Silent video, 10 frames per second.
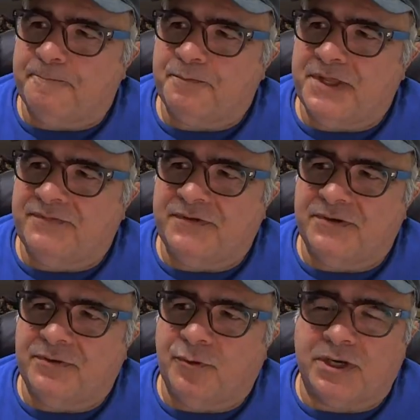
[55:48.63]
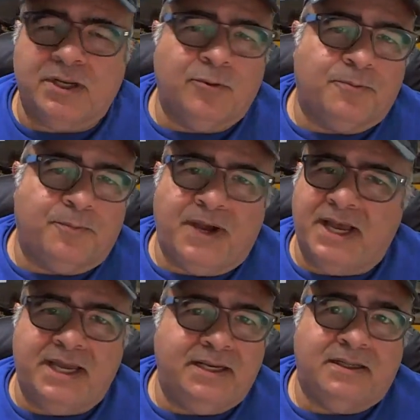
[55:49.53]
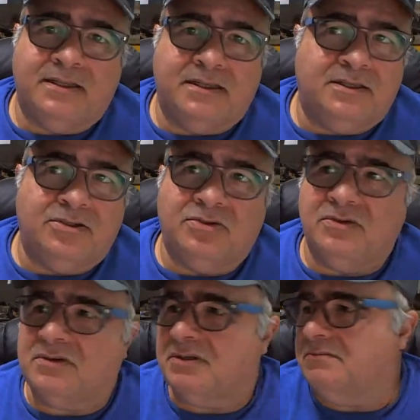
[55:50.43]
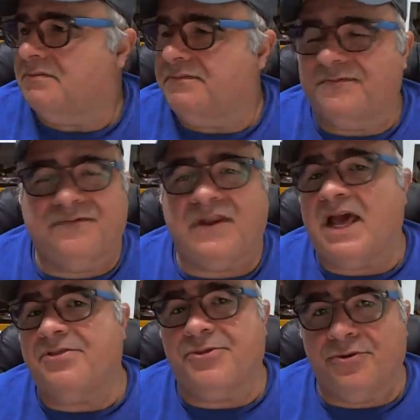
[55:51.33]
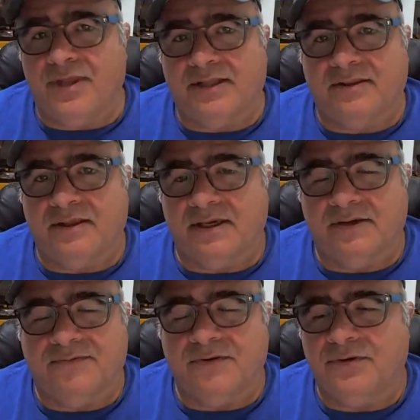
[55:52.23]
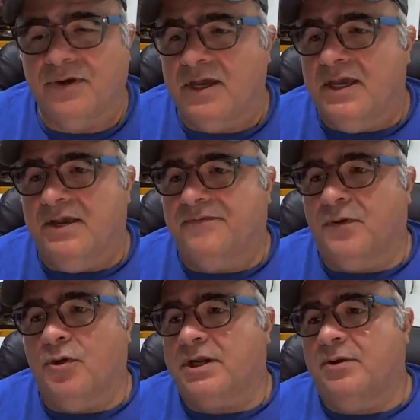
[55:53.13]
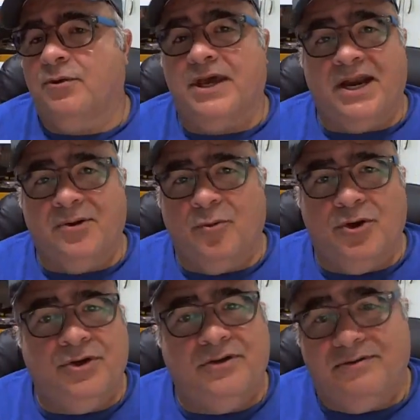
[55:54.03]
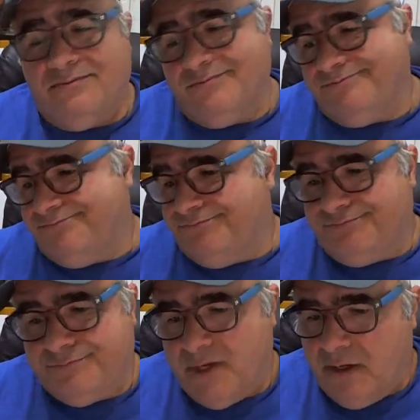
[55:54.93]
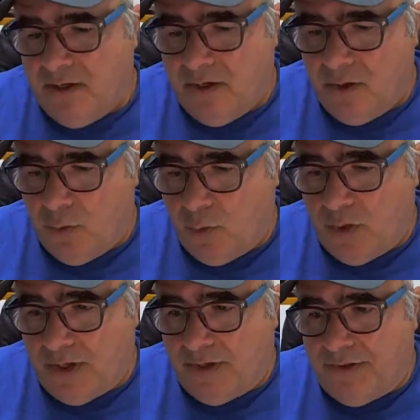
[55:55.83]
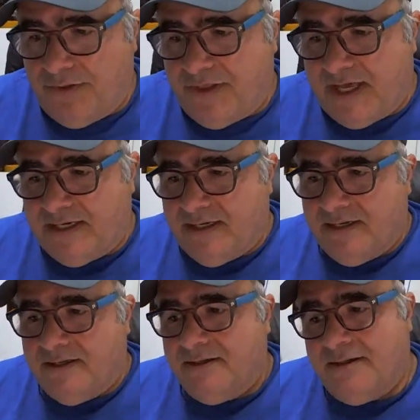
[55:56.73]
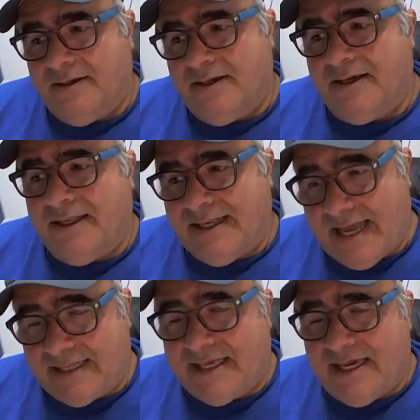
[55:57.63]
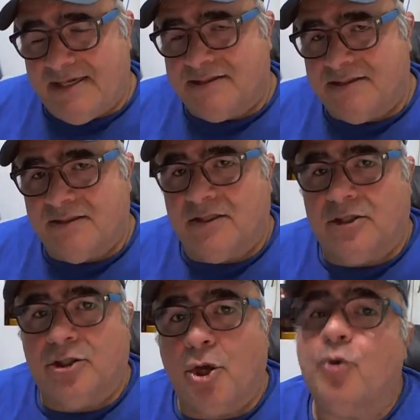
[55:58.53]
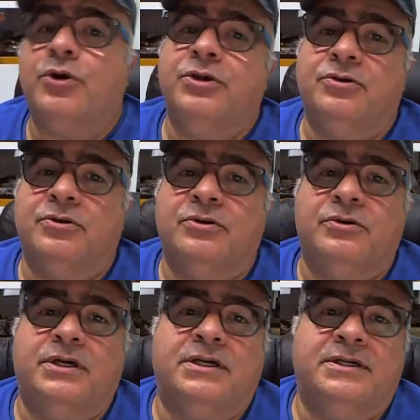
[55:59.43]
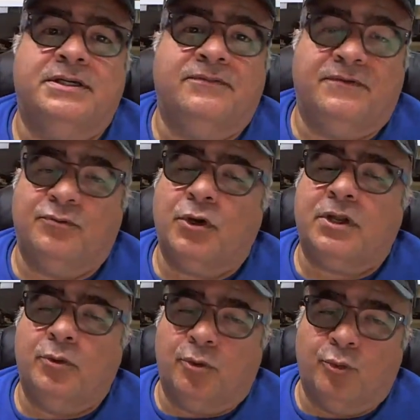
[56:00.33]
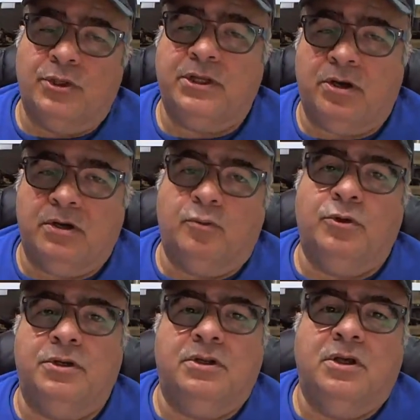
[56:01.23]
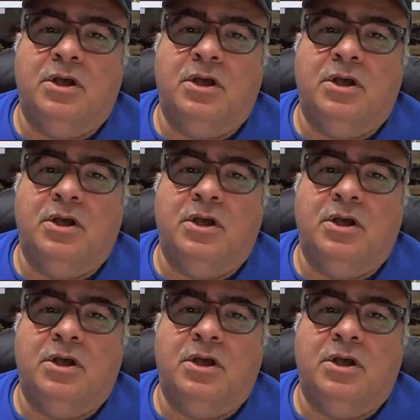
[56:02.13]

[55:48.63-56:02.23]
If you're working with pine, you can fly through that thing. If you're working with ironwood, well, then in that case, lower your. If you're working with a really hard wood,